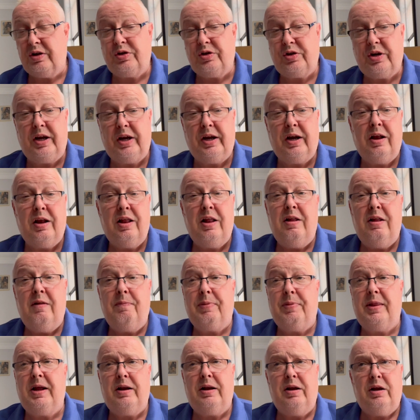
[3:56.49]
saying
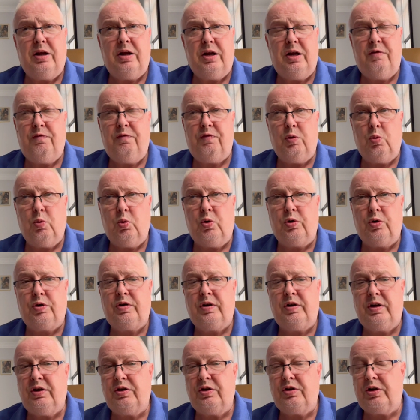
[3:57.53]
that if the water
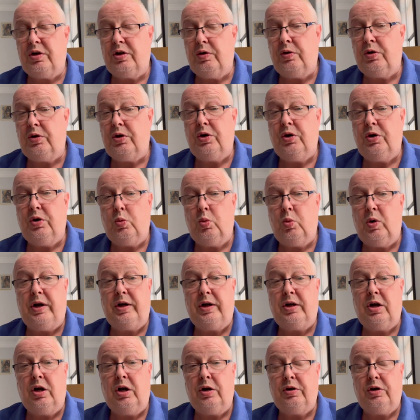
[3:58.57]
is so good, why
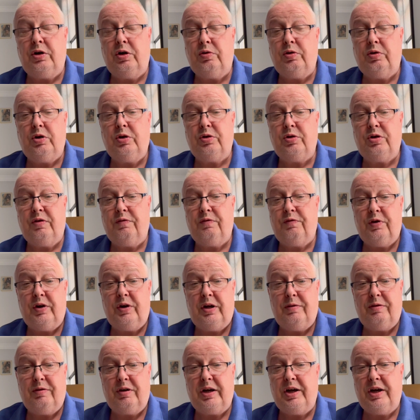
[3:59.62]
can't you use it for
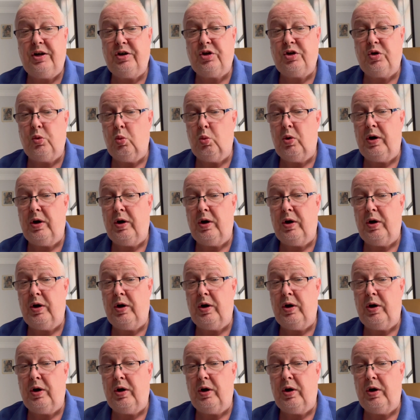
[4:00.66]
irrigation?